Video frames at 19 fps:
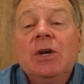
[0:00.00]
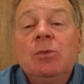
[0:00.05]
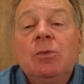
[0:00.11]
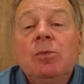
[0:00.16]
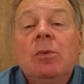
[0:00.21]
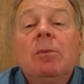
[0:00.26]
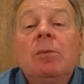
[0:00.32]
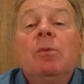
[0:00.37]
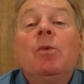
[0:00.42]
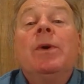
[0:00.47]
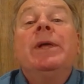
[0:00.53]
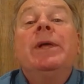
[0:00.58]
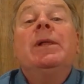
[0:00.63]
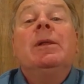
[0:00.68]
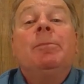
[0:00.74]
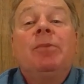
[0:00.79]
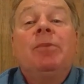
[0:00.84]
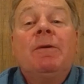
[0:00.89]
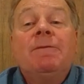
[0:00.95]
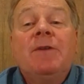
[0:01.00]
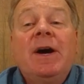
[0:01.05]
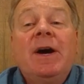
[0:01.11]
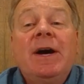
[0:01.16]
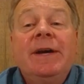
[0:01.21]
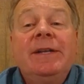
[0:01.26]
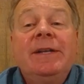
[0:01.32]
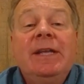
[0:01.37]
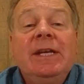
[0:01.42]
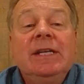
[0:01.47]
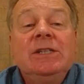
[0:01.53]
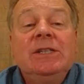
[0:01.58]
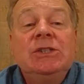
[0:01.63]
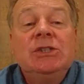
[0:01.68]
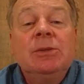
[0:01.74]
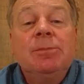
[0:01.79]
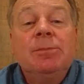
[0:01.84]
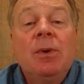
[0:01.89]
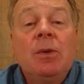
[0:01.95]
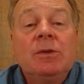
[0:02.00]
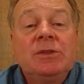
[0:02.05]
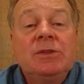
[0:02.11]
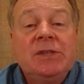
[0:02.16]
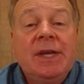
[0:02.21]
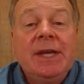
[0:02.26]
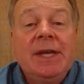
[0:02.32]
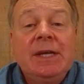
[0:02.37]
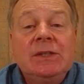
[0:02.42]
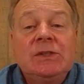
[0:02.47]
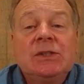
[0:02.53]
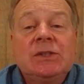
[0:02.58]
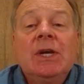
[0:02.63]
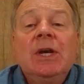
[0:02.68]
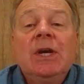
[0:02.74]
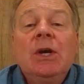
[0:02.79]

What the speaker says: will provide heat to both tanks